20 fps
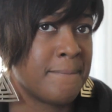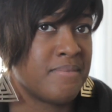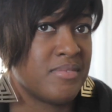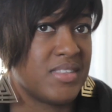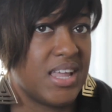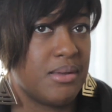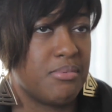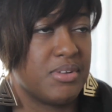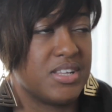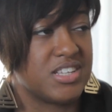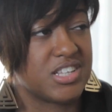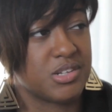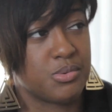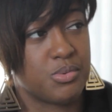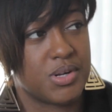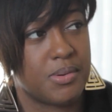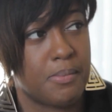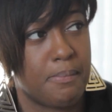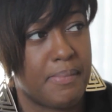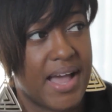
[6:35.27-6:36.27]
labeling
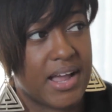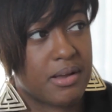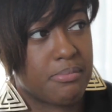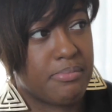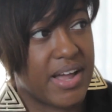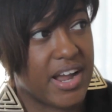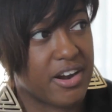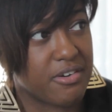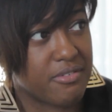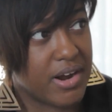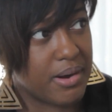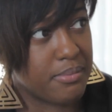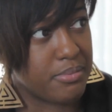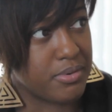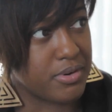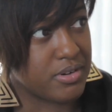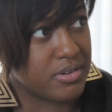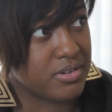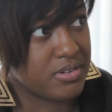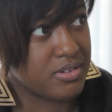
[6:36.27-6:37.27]
someone a backpack
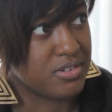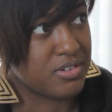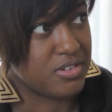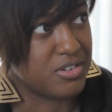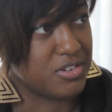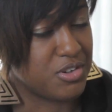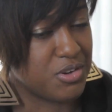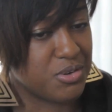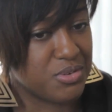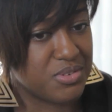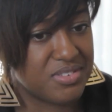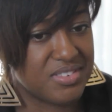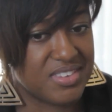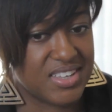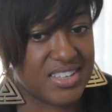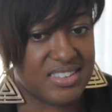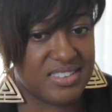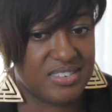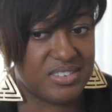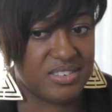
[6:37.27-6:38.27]
rapper.
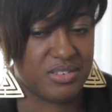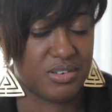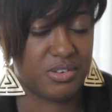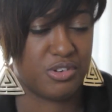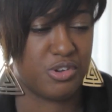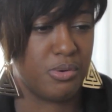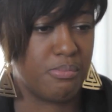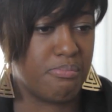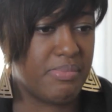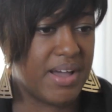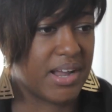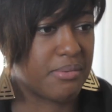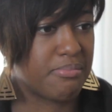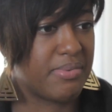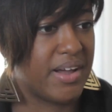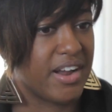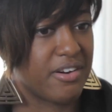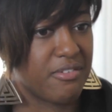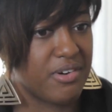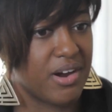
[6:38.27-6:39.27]
Your
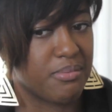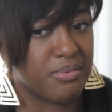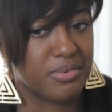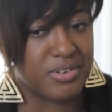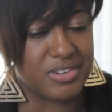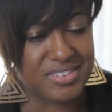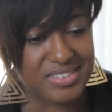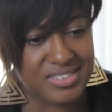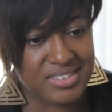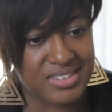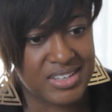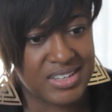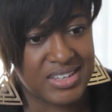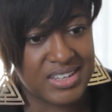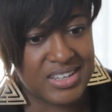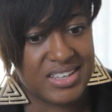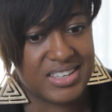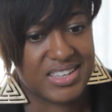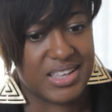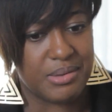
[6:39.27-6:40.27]
backpack rapper is,
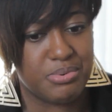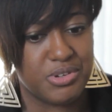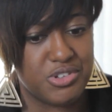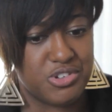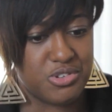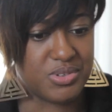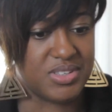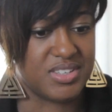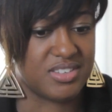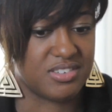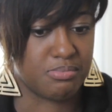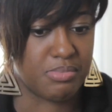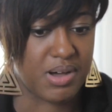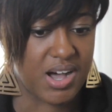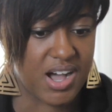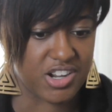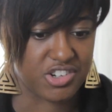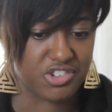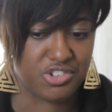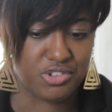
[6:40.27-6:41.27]
they put you in this
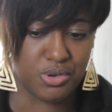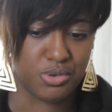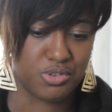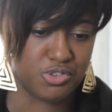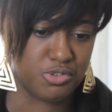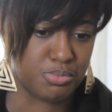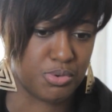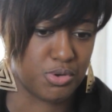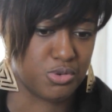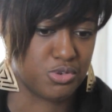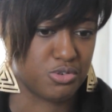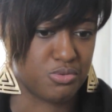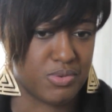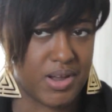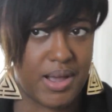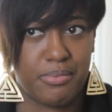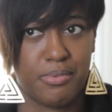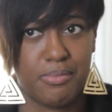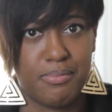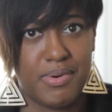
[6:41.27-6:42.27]
box. You're only supposed to
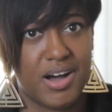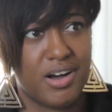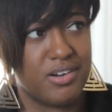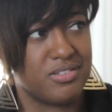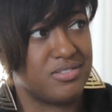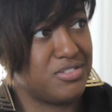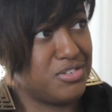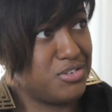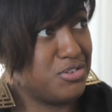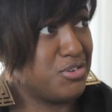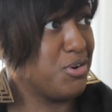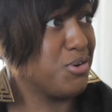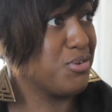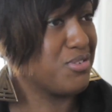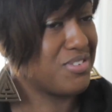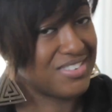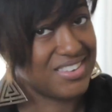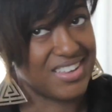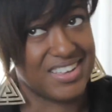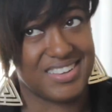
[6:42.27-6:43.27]
rap about,
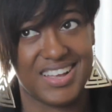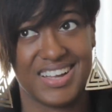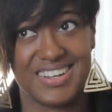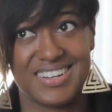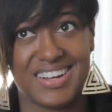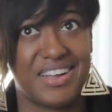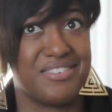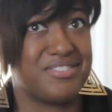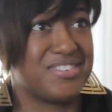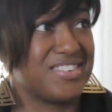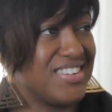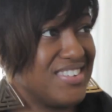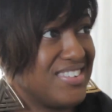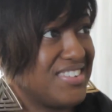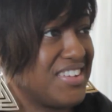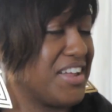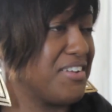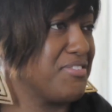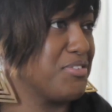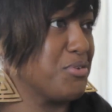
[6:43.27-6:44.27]
like Knife says,
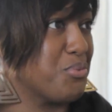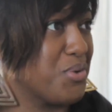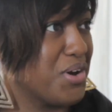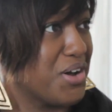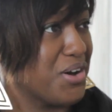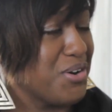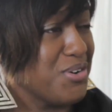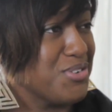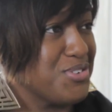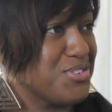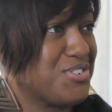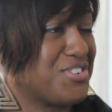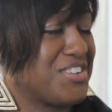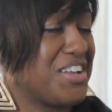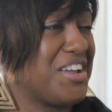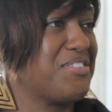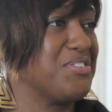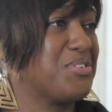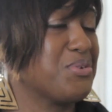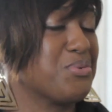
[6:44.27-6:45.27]
save the whales or
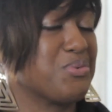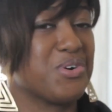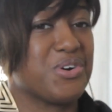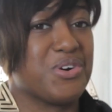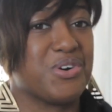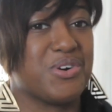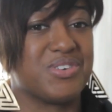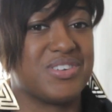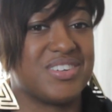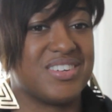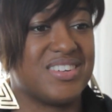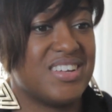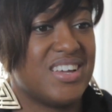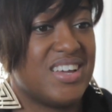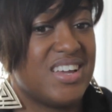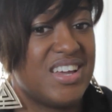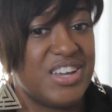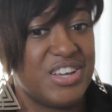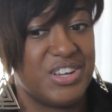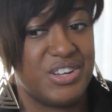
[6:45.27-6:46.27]
save the world. And,
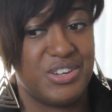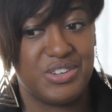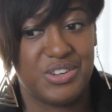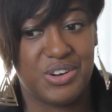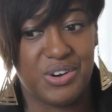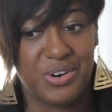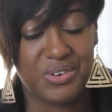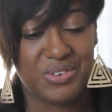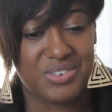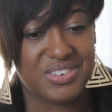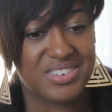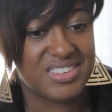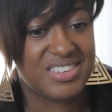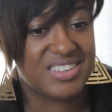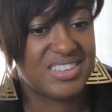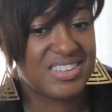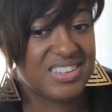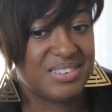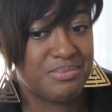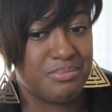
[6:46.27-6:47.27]

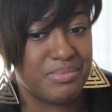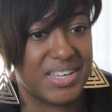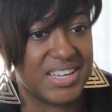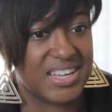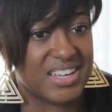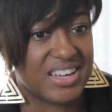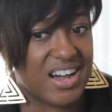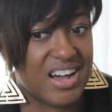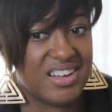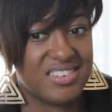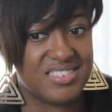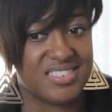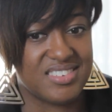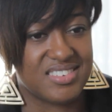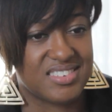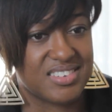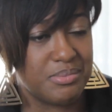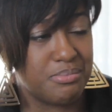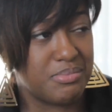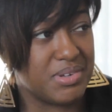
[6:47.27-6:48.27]
being
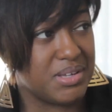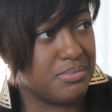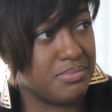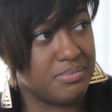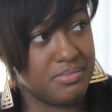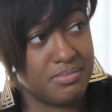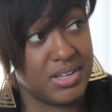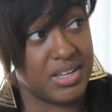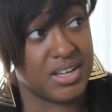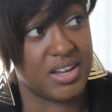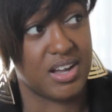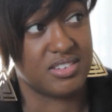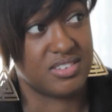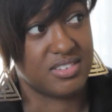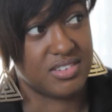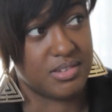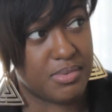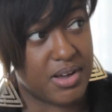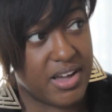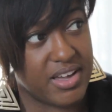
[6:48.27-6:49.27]
conscious can be being
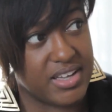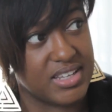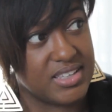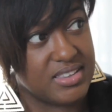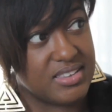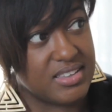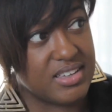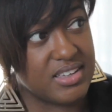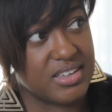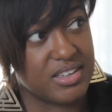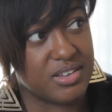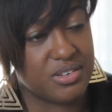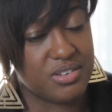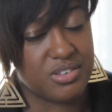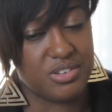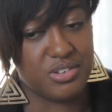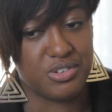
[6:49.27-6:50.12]
conscious about anything,